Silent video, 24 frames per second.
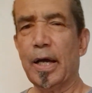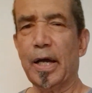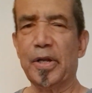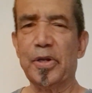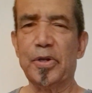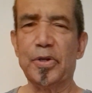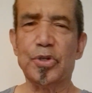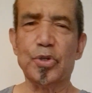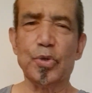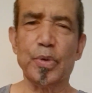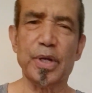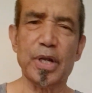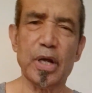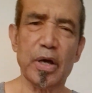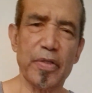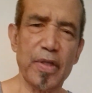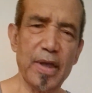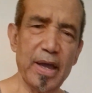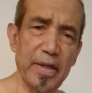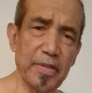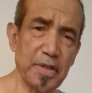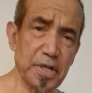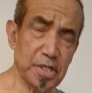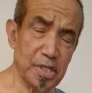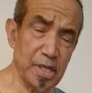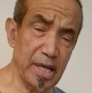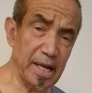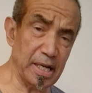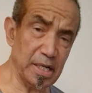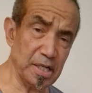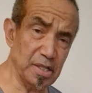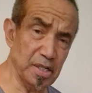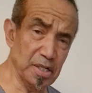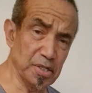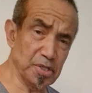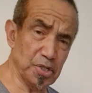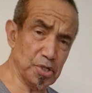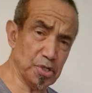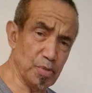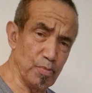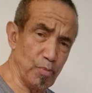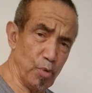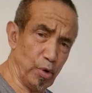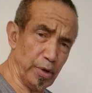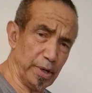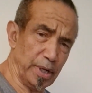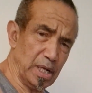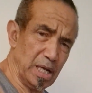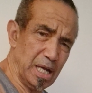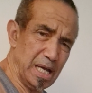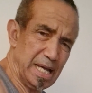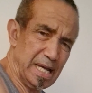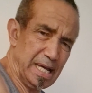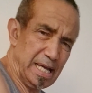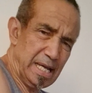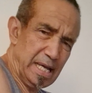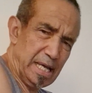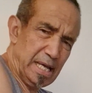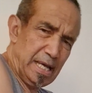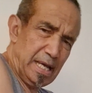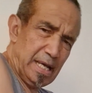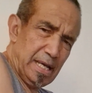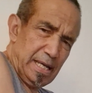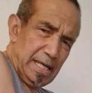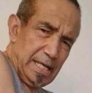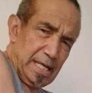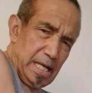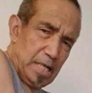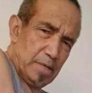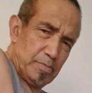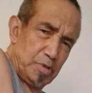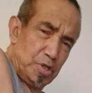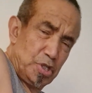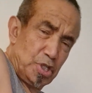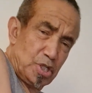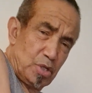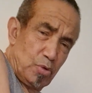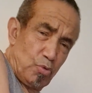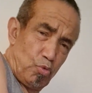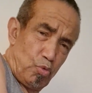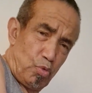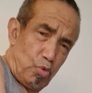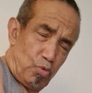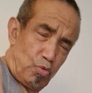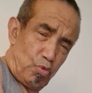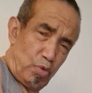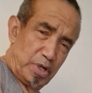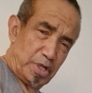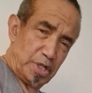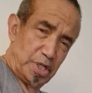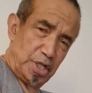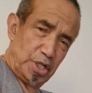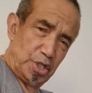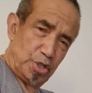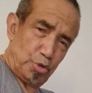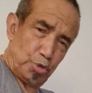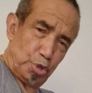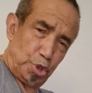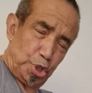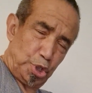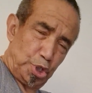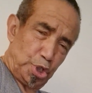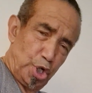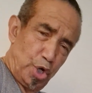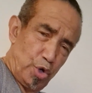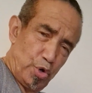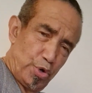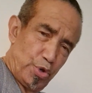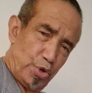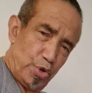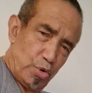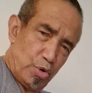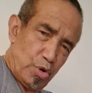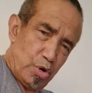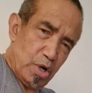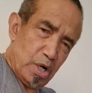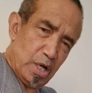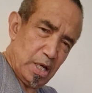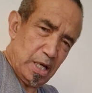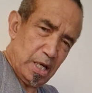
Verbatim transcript: And you do the other side. I did this this morning. I'm just wanting to show you.